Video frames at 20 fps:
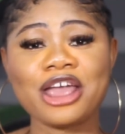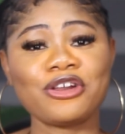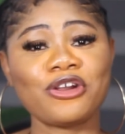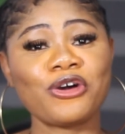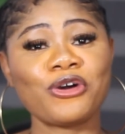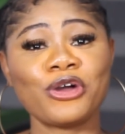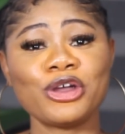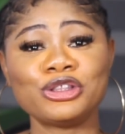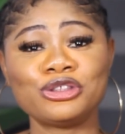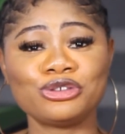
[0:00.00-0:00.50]
are you
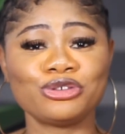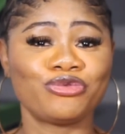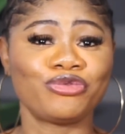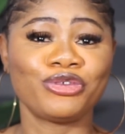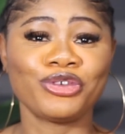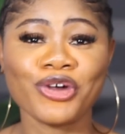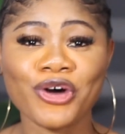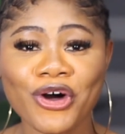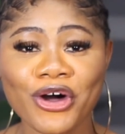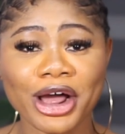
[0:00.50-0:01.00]
not going to
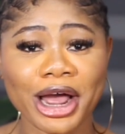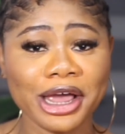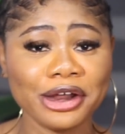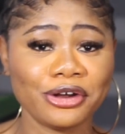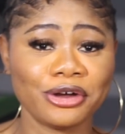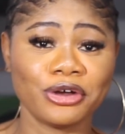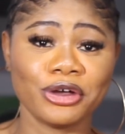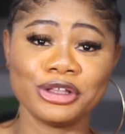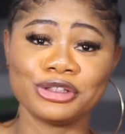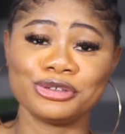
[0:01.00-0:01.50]
vlog, are
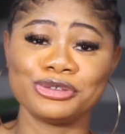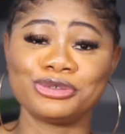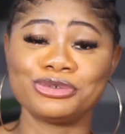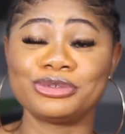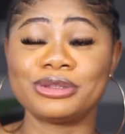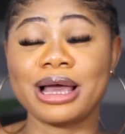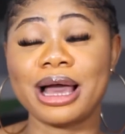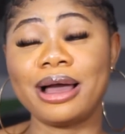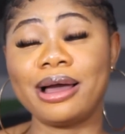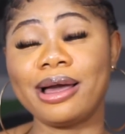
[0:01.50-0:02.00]
you not going to
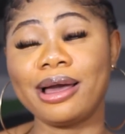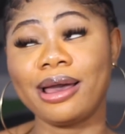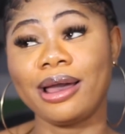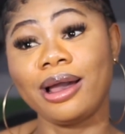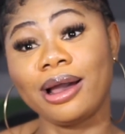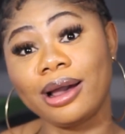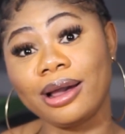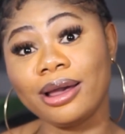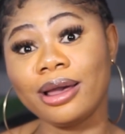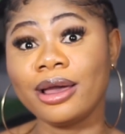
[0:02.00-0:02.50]
do that?
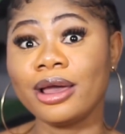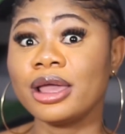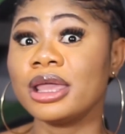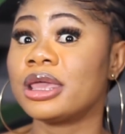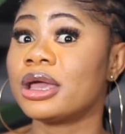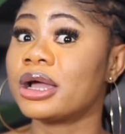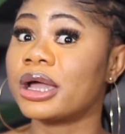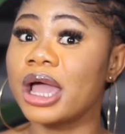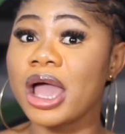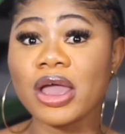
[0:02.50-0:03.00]

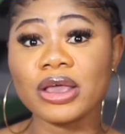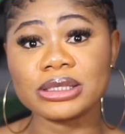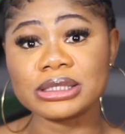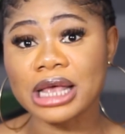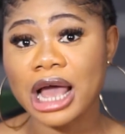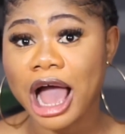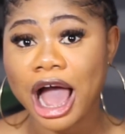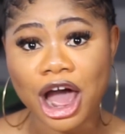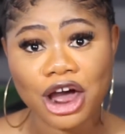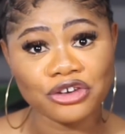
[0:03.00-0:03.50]
Your girl
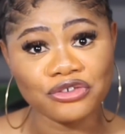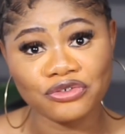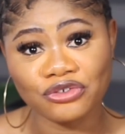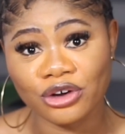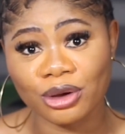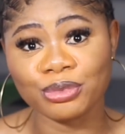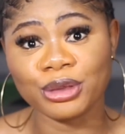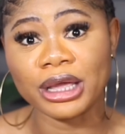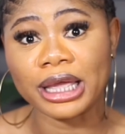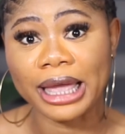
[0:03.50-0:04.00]
is out
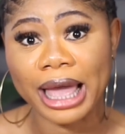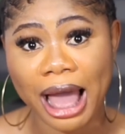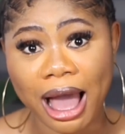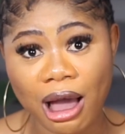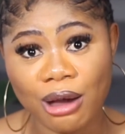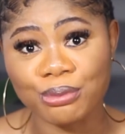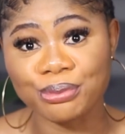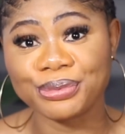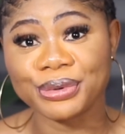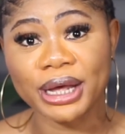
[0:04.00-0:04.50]
from the
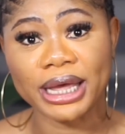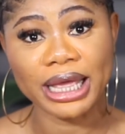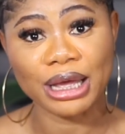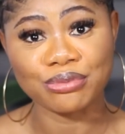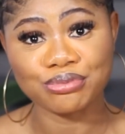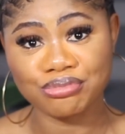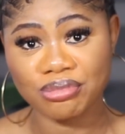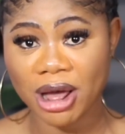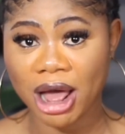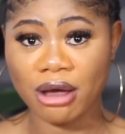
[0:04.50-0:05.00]
camp. I
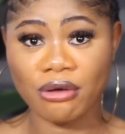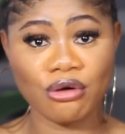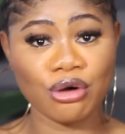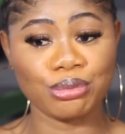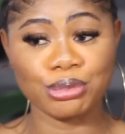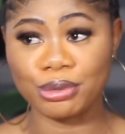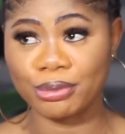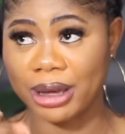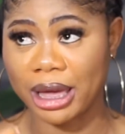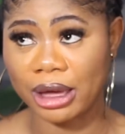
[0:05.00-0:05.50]
am back
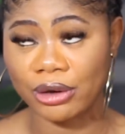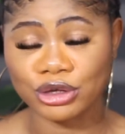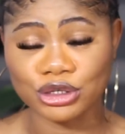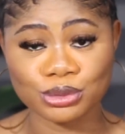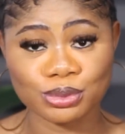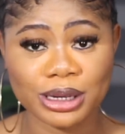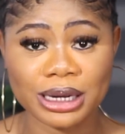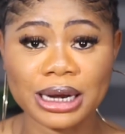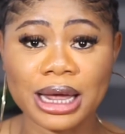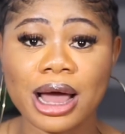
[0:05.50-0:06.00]
home in my
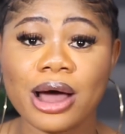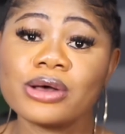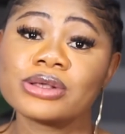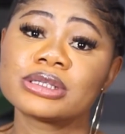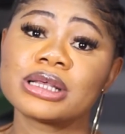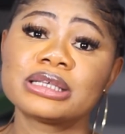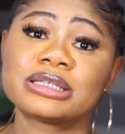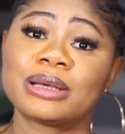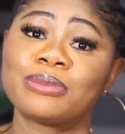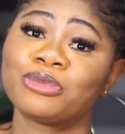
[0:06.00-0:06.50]
husband's
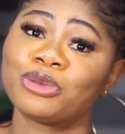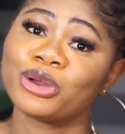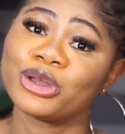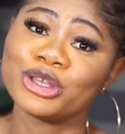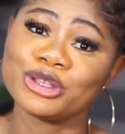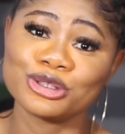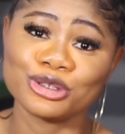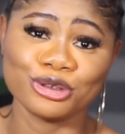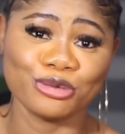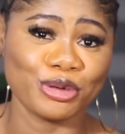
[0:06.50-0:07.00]
house as I'm
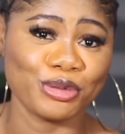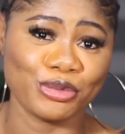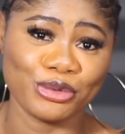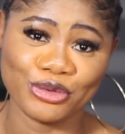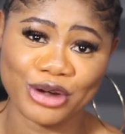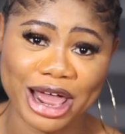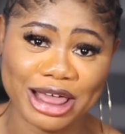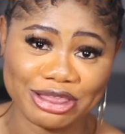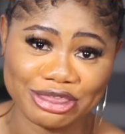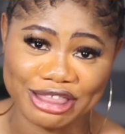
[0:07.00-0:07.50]
talking to you
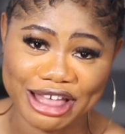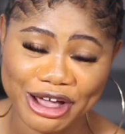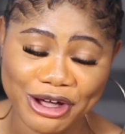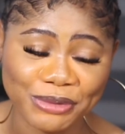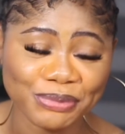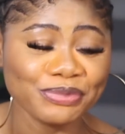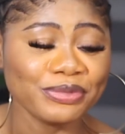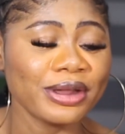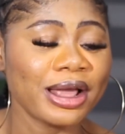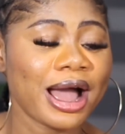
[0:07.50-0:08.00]
people right
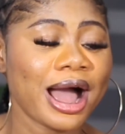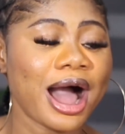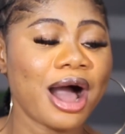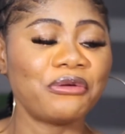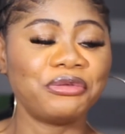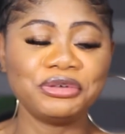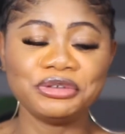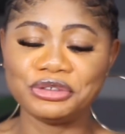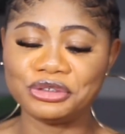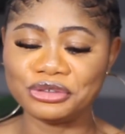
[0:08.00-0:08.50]
now.
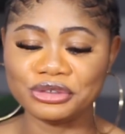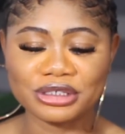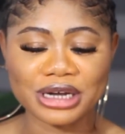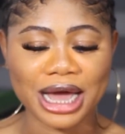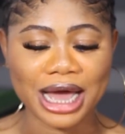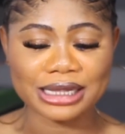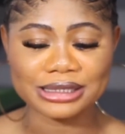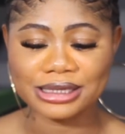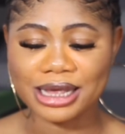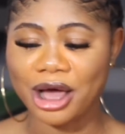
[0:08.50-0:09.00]
I won't do
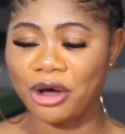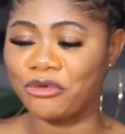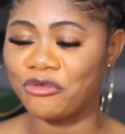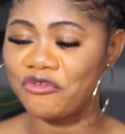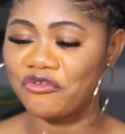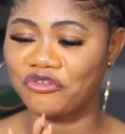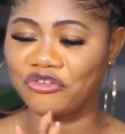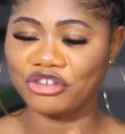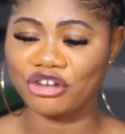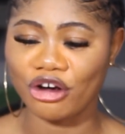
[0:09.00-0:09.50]
that. I
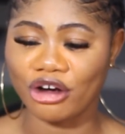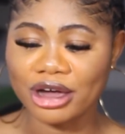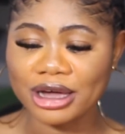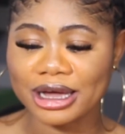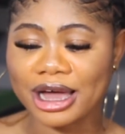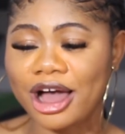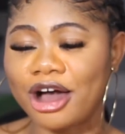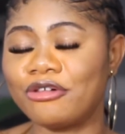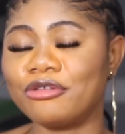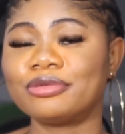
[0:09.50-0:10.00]
won't vlog
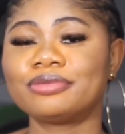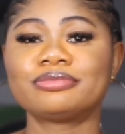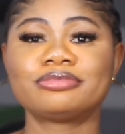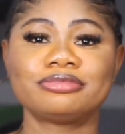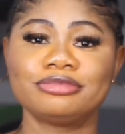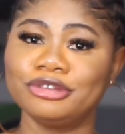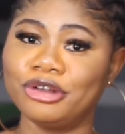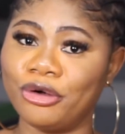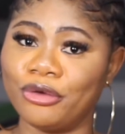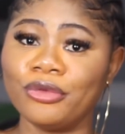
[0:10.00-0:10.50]
out.
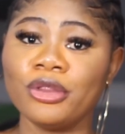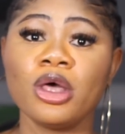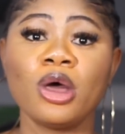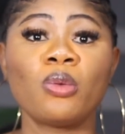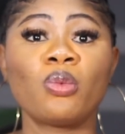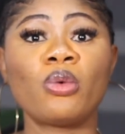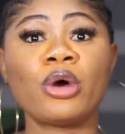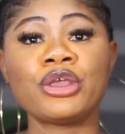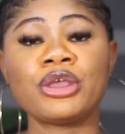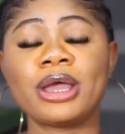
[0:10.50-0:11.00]
No,
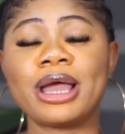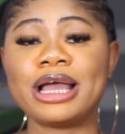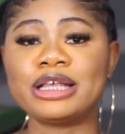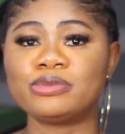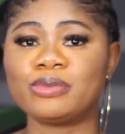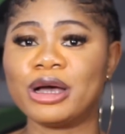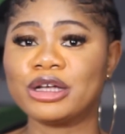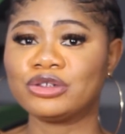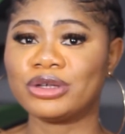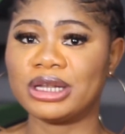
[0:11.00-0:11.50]
what you
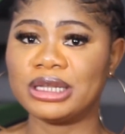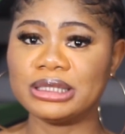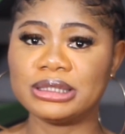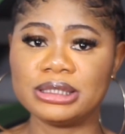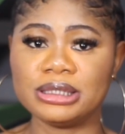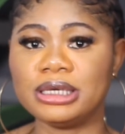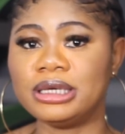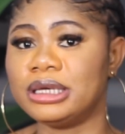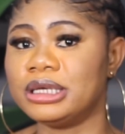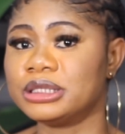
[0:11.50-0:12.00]
guys might actually
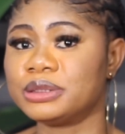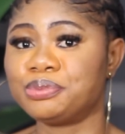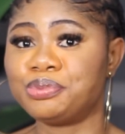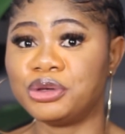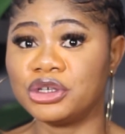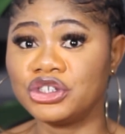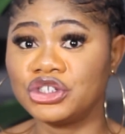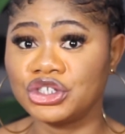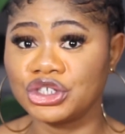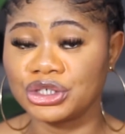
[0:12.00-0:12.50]
see is
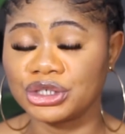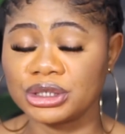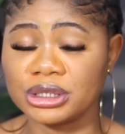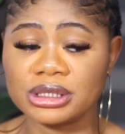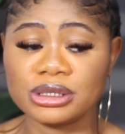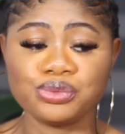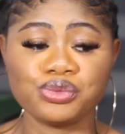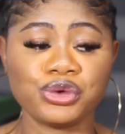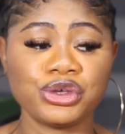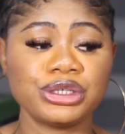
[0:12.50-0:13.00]

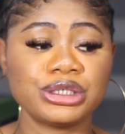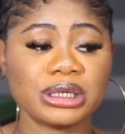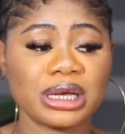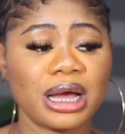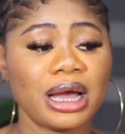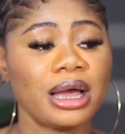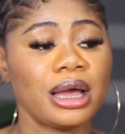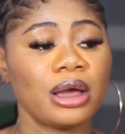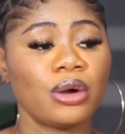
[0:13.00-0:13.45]
pictures which